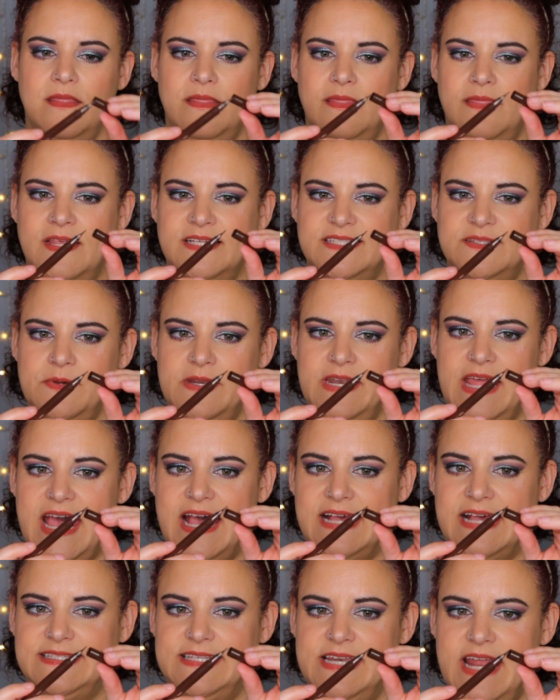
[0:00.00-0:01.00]
This one
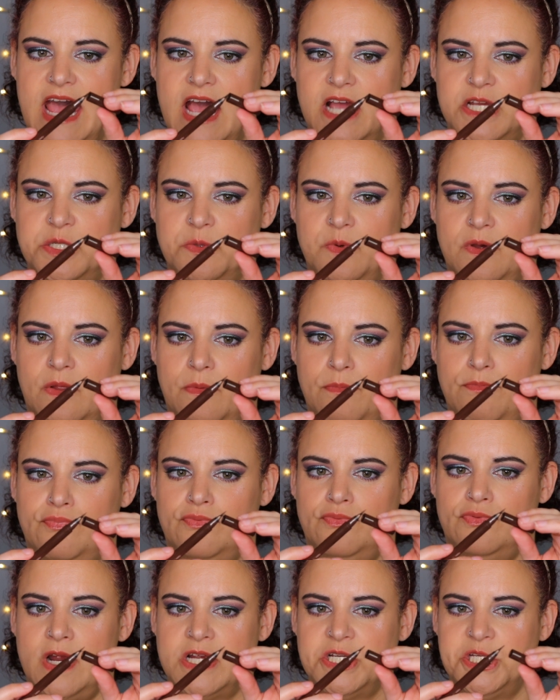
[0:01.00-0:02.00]
has an actual
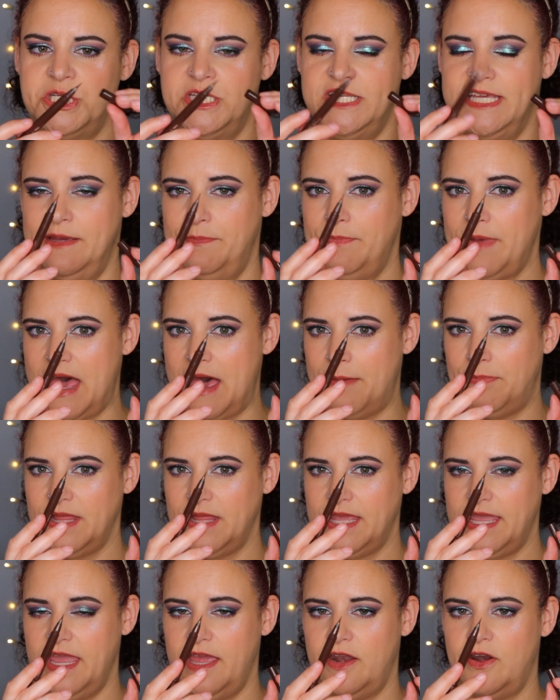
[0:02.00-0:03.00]
brush tip
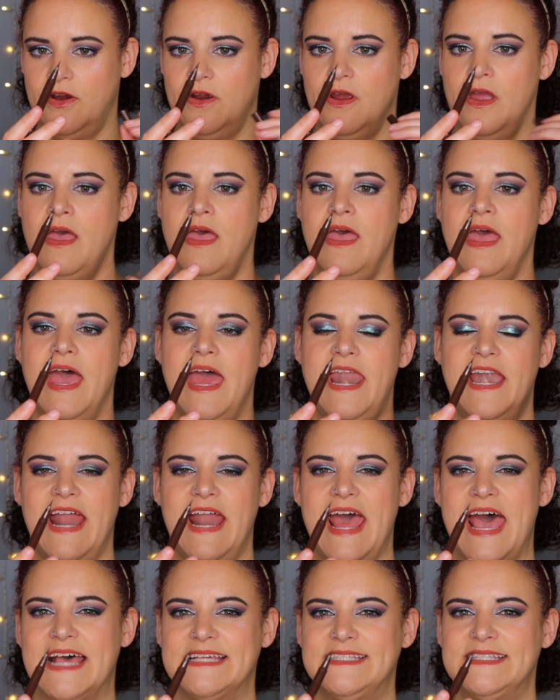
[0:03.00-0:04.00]
applicator and it
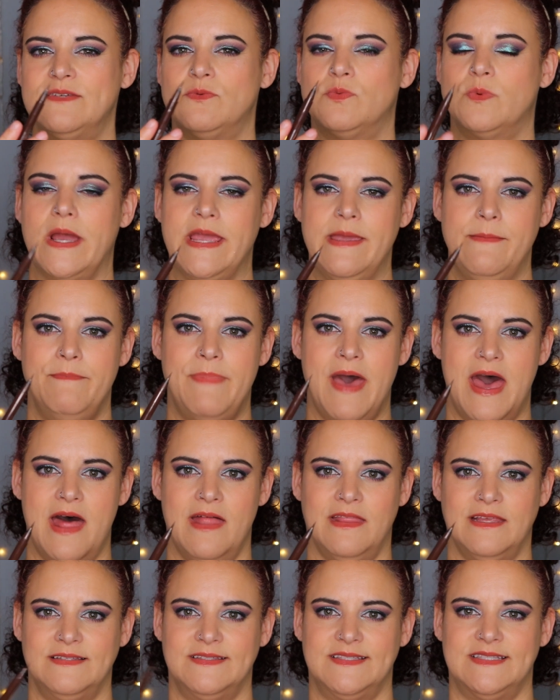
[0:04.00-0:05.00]
has the right
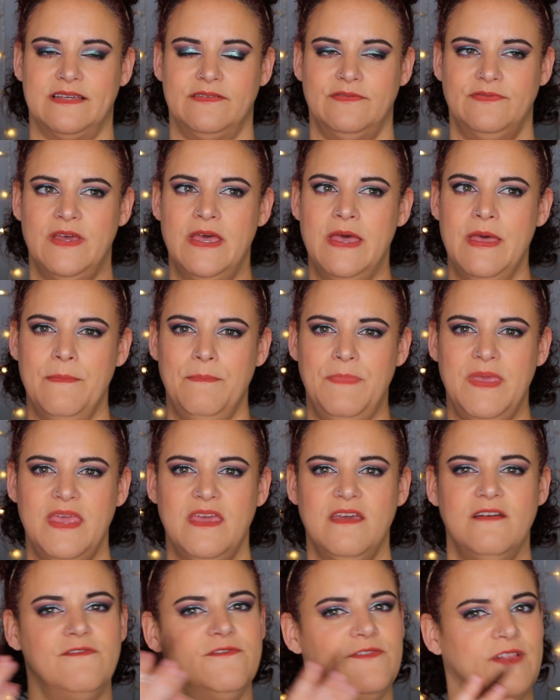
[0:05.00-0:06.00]
balance of
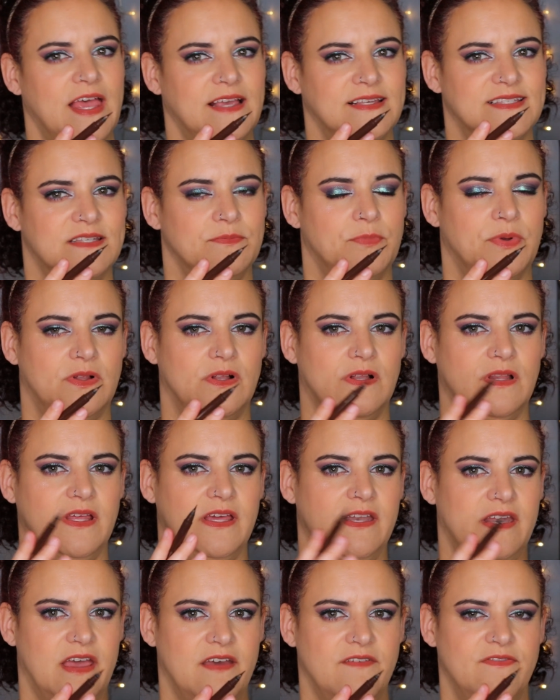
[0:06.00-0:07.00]
being flexible
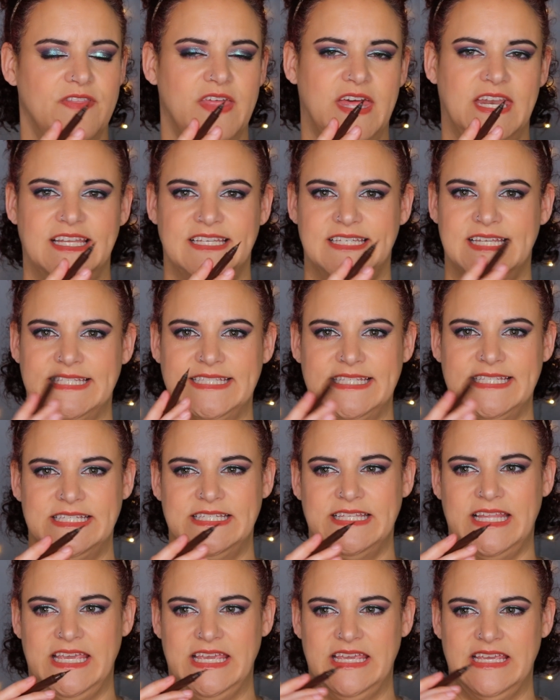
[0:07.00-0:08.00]
enough that it
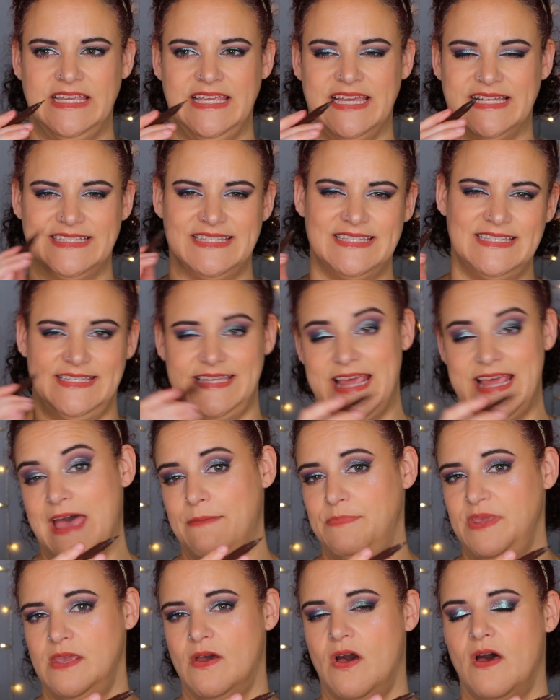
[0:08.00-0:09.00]
doesn't like get
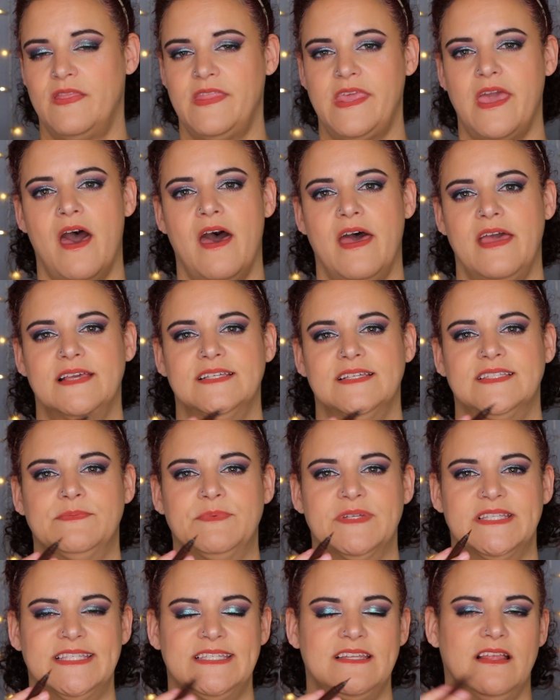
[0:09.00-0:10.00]
stabby on the eyes,
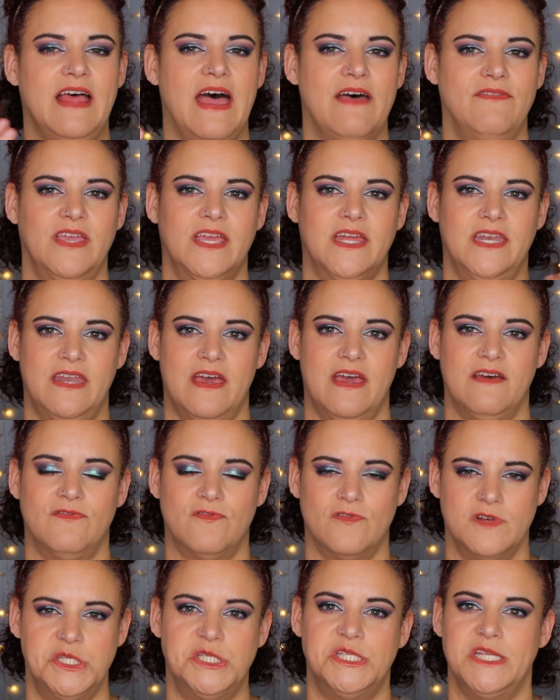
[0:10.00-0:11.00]
but still having
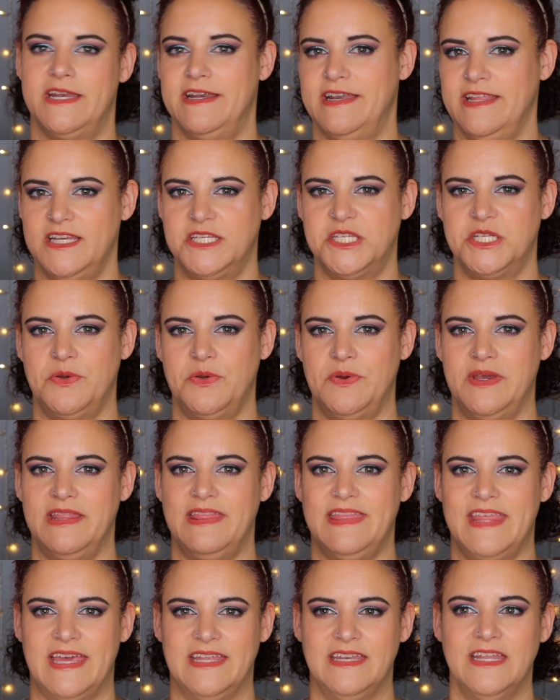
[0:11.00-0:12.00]
enough rigidity to
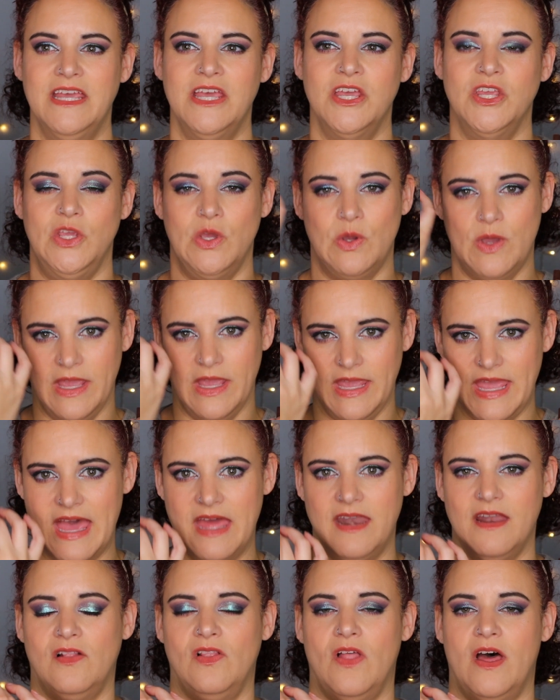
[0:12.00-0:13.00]
it that you can
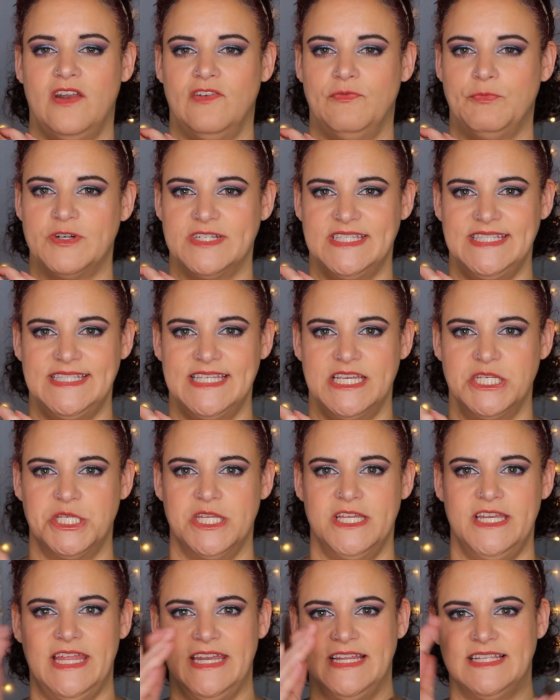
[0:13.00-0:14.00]
get a lot of
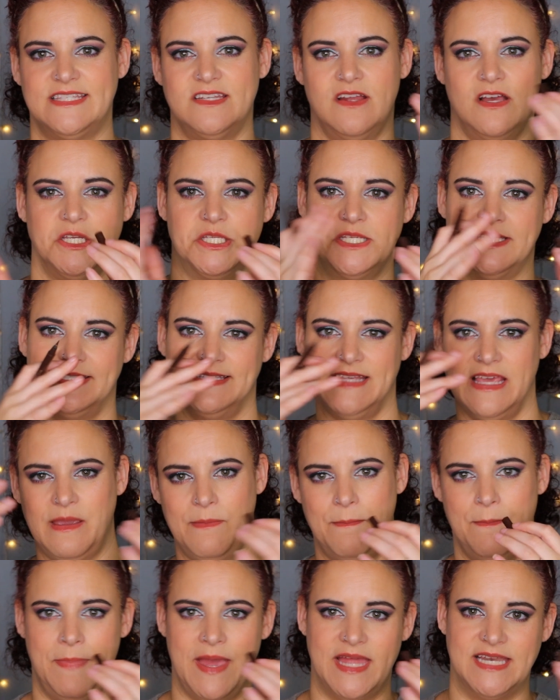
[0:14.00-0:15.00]
precision and it's not just
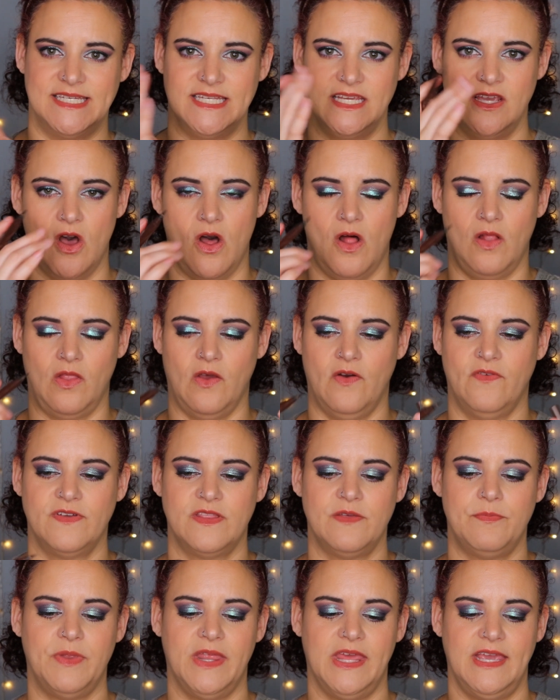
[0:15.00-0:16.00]
like bending all over
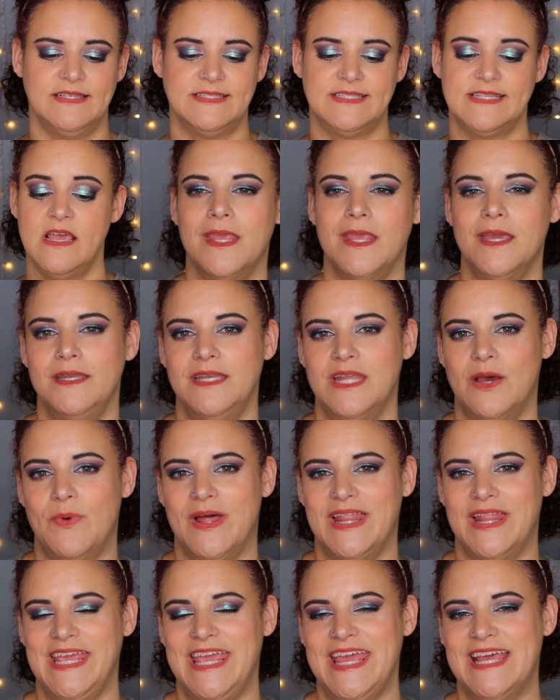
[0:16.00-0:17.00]
the place. Now,
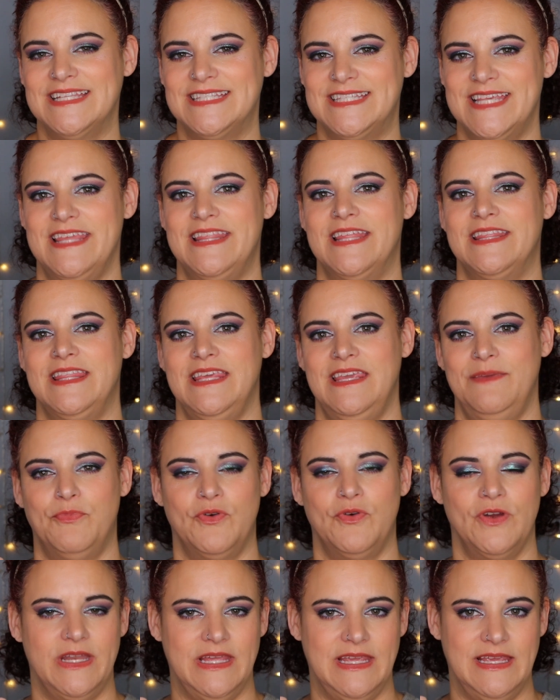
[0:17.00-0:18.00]
while I can't say that the
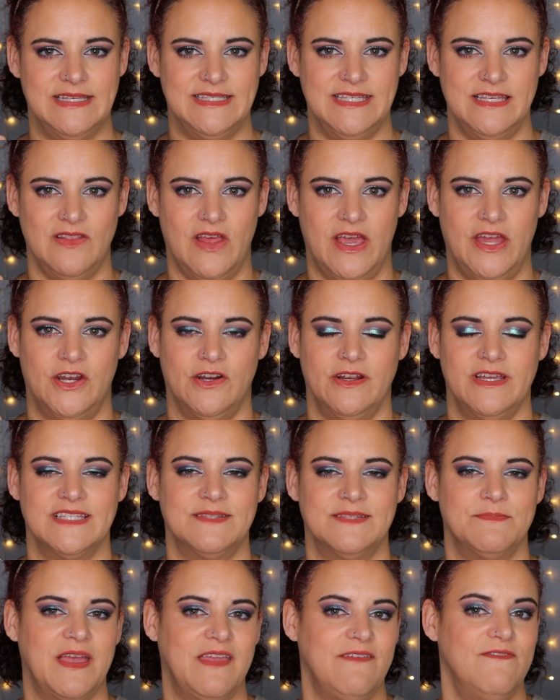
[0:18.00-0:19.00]
Pretty Easy Liner
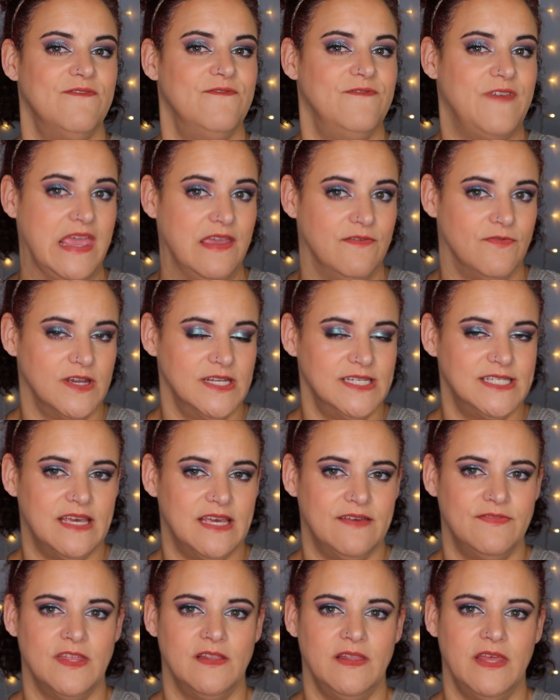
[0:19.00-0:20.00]
is my favorite
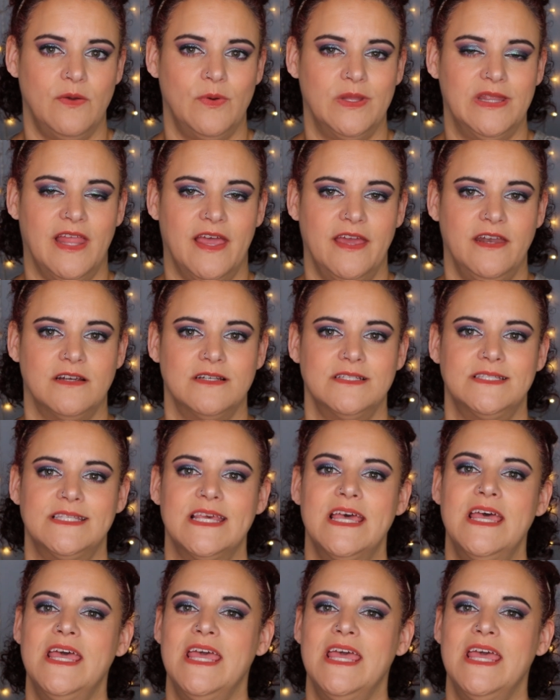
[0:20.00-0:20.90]
of the liquid liners,